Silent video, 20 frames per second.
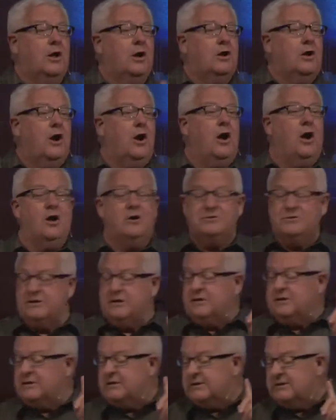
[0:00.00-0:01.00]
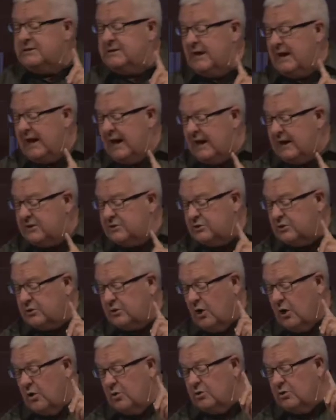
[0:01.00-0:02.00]
causing the day to
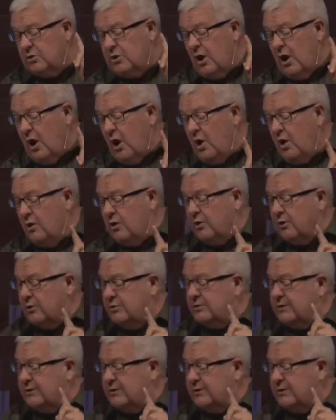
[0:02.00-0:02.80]
go longer